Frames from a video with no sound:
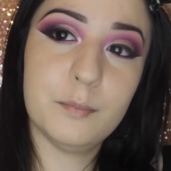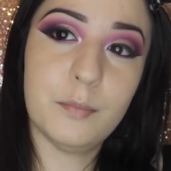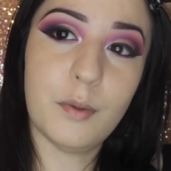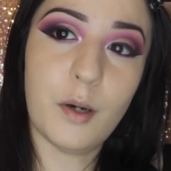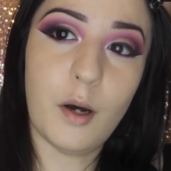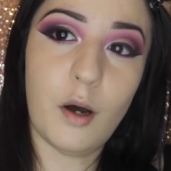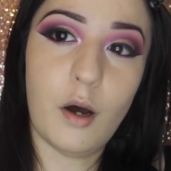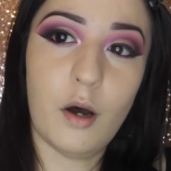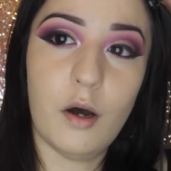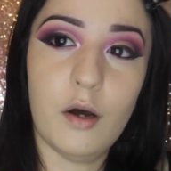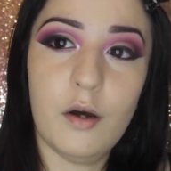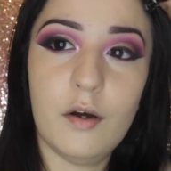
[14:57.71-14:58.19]

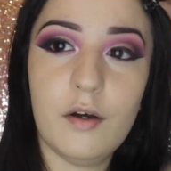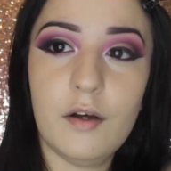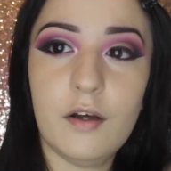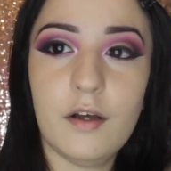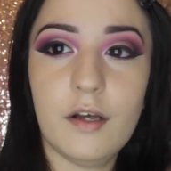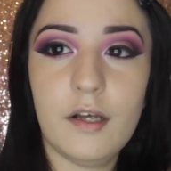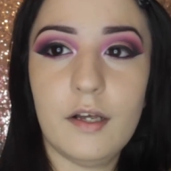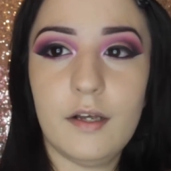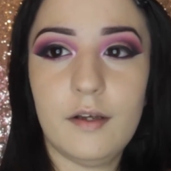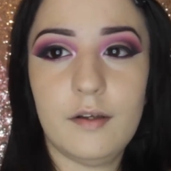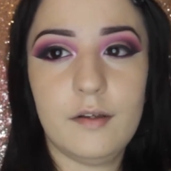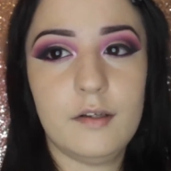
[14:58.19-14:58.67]
but
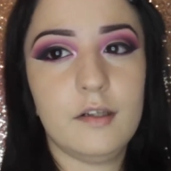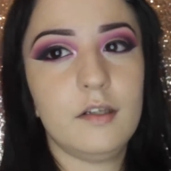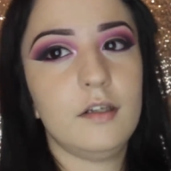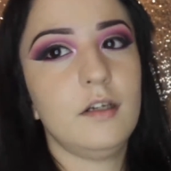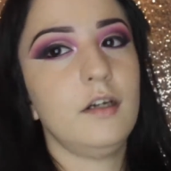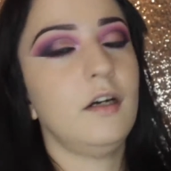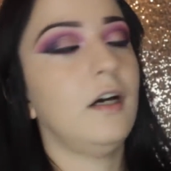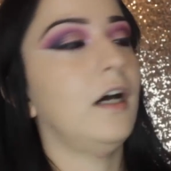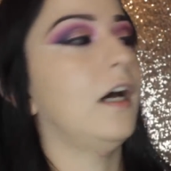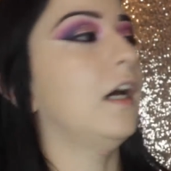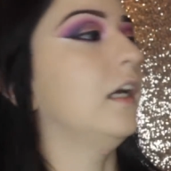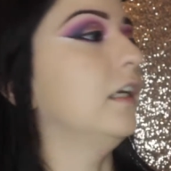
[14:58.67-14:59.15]

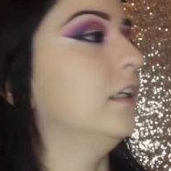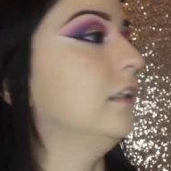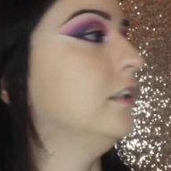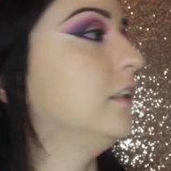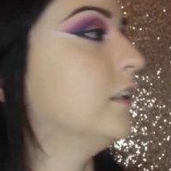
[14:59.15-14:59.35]
I